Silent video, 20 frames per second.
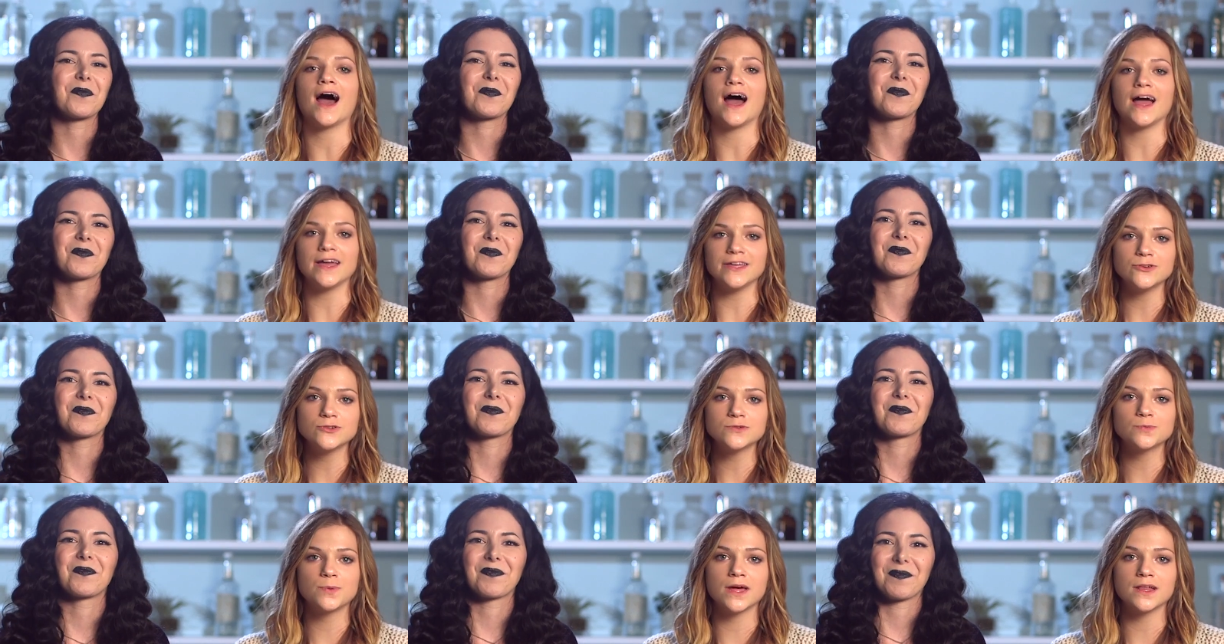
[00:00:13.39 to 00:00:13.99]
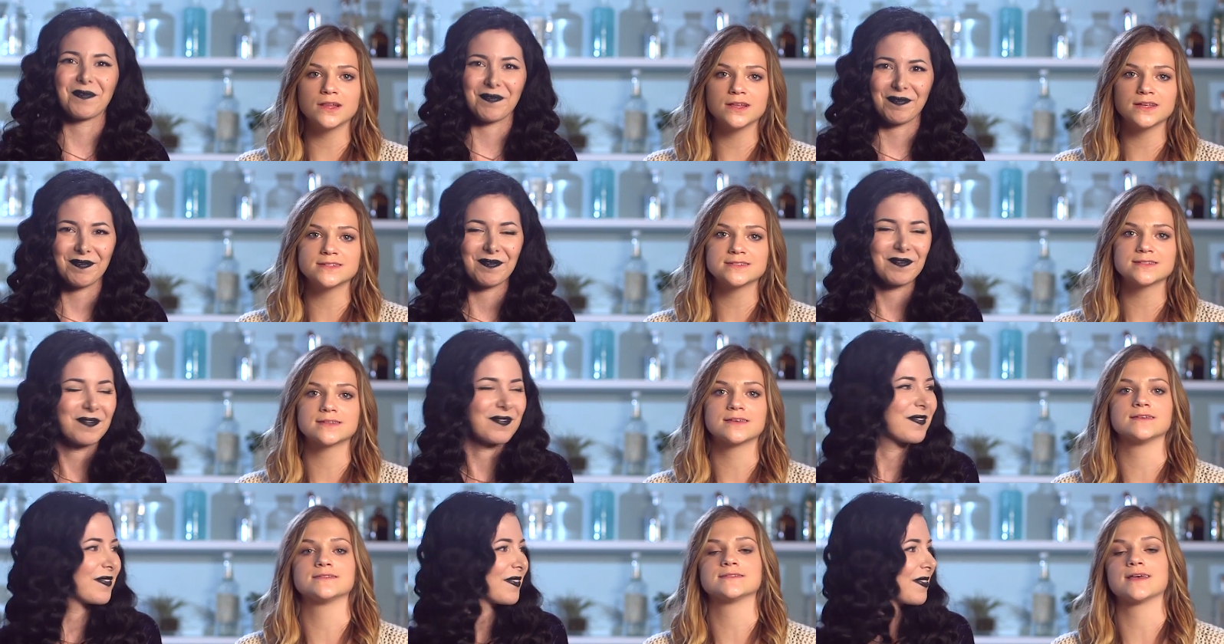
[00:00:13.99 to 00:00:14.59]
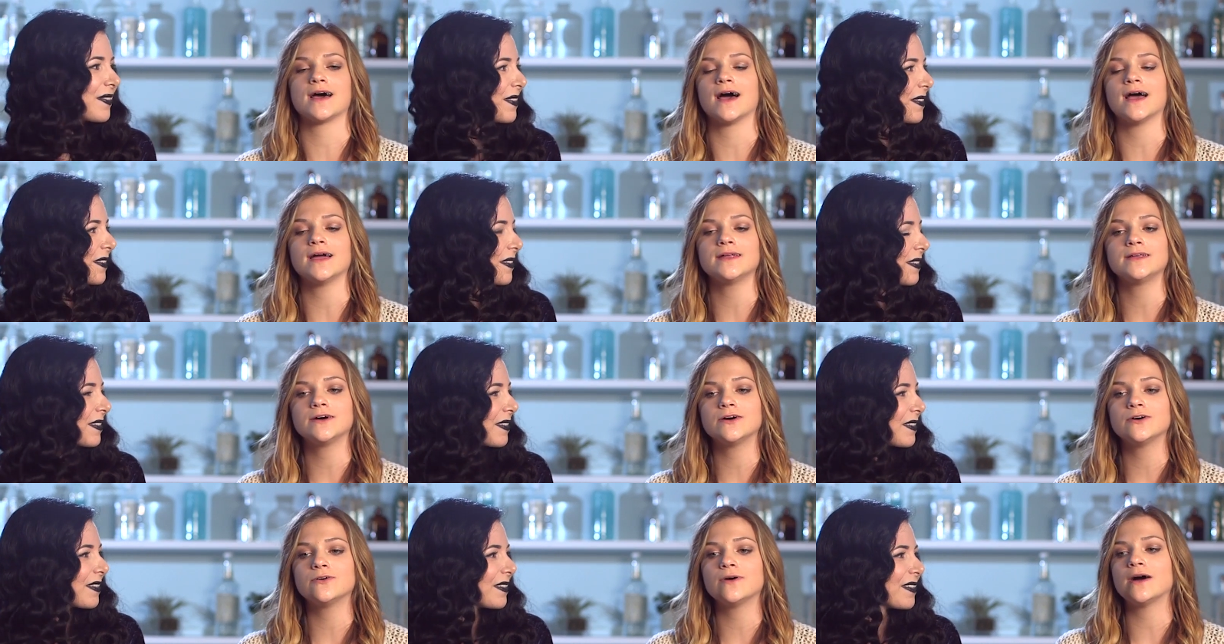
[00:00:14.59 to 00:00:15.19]
Speaker 1: I use playlists because I
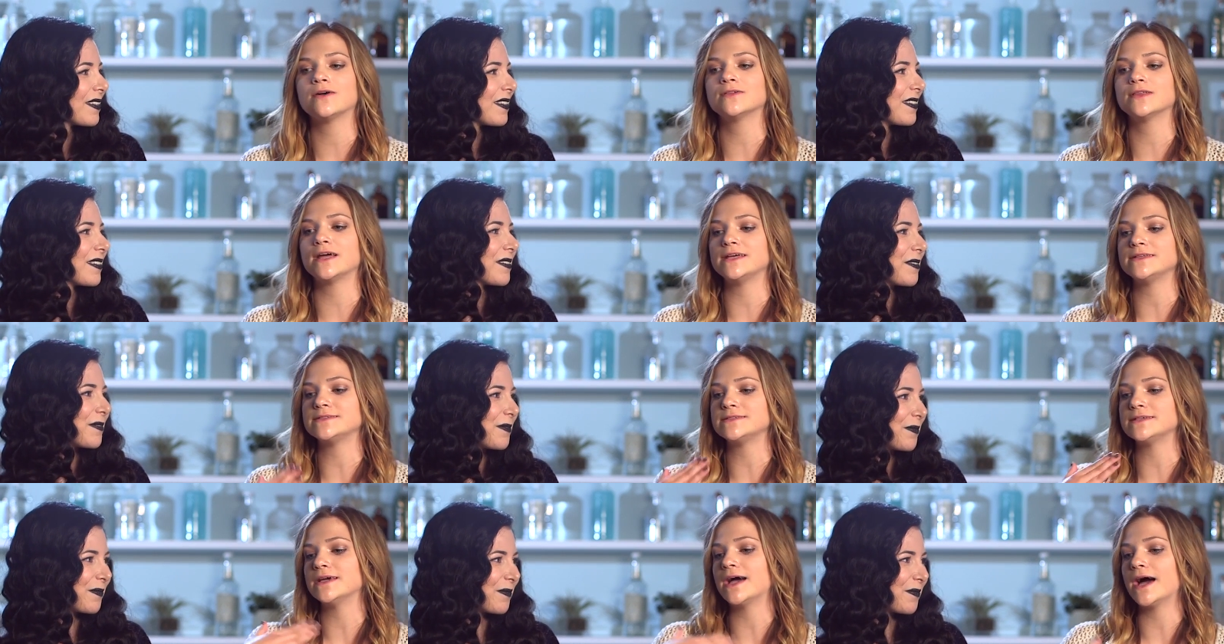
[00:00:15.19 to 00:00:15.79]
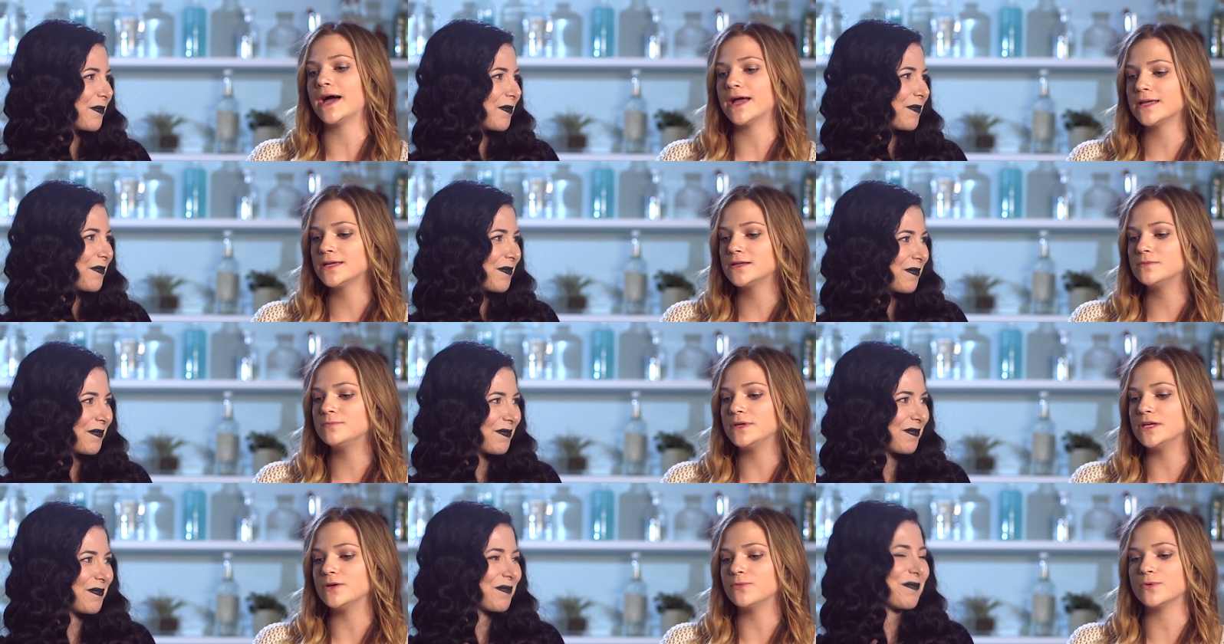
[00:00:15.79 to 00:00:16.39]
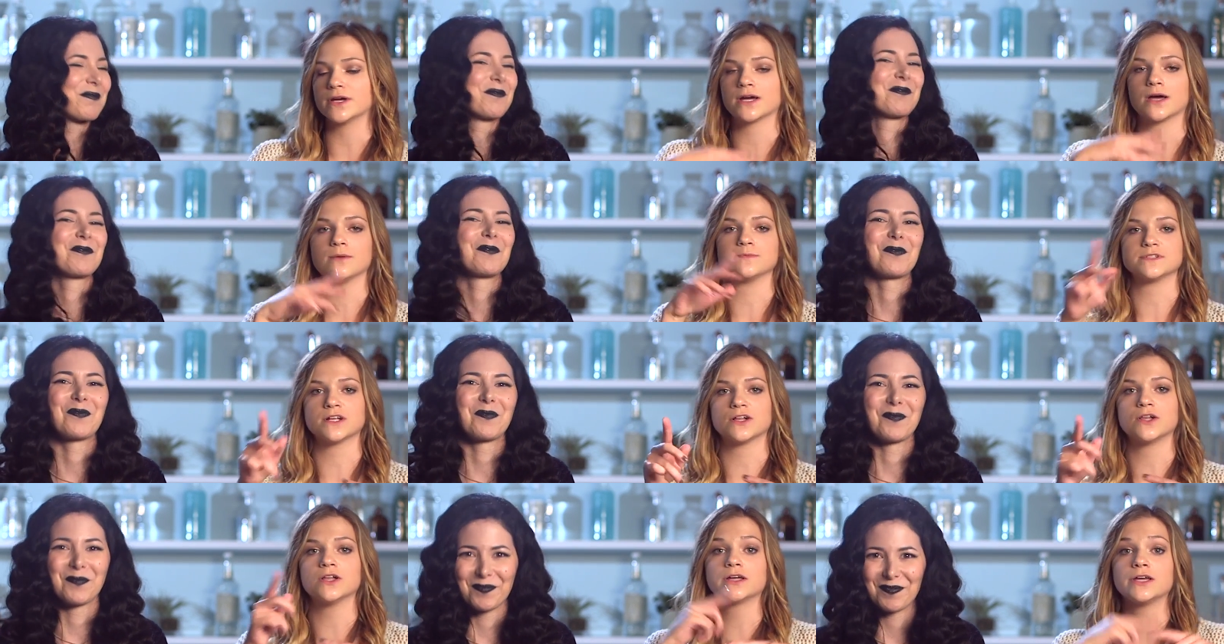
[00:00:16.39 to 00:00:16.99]
know how lazy I can be when it
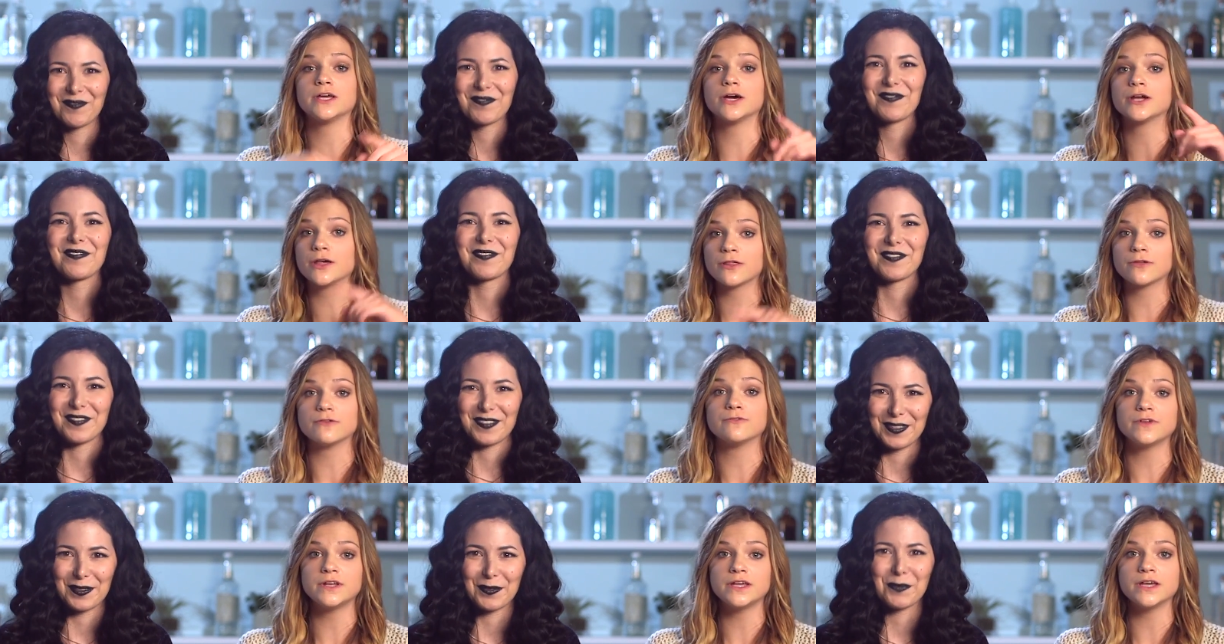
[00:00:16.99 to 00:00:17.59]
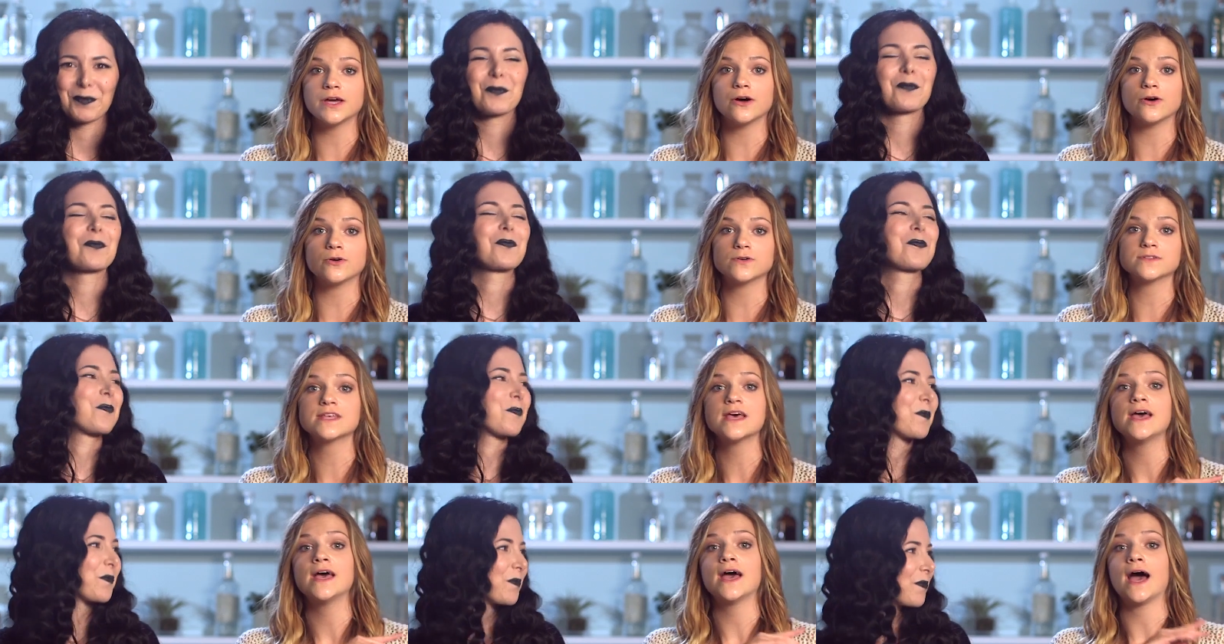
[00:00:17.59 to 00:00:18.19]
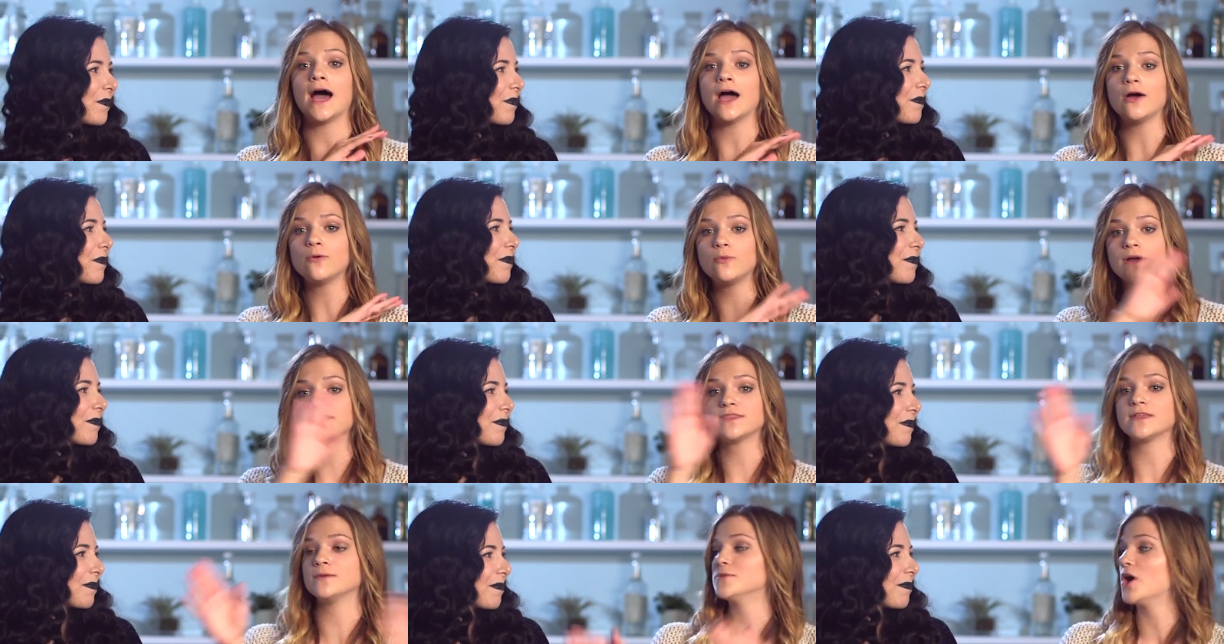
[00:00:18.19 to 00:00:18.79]
comes to clicking on other videos. I
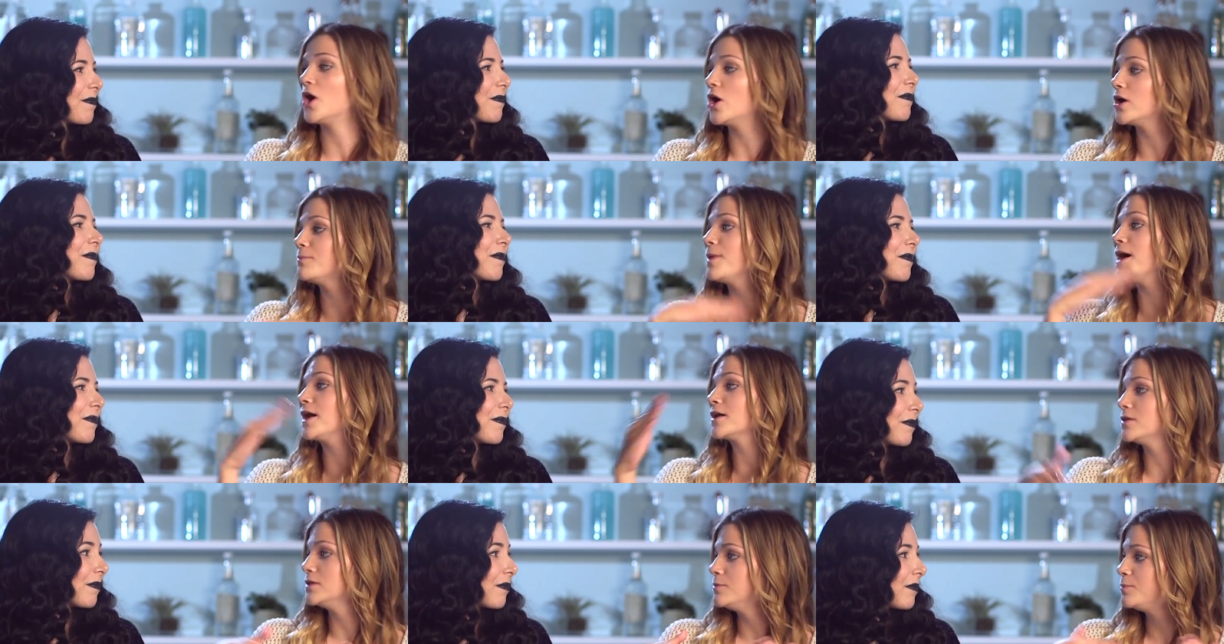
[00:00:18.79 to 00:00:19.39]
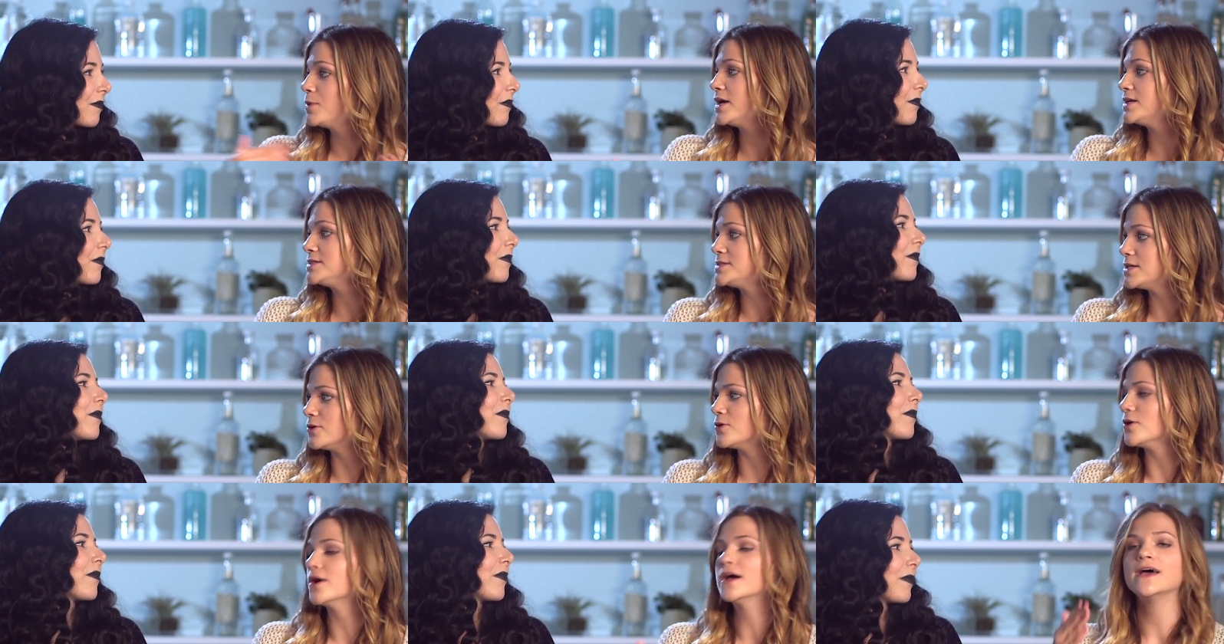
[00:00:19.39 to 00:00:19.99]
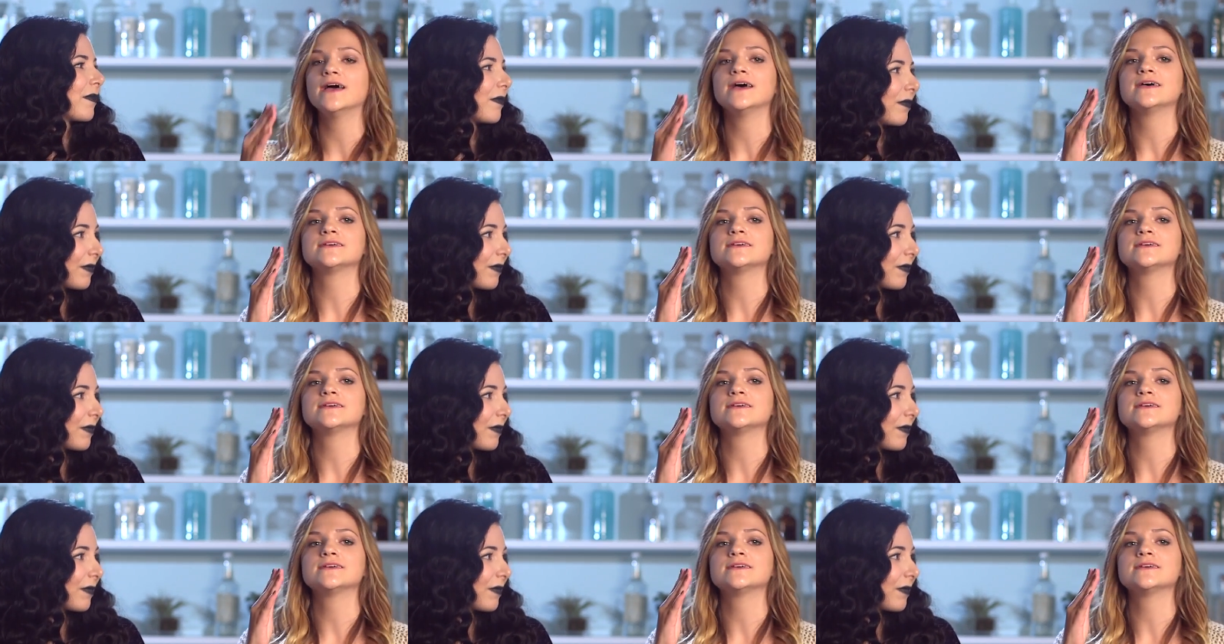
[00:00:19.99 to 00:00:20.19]
want them to automatically play too.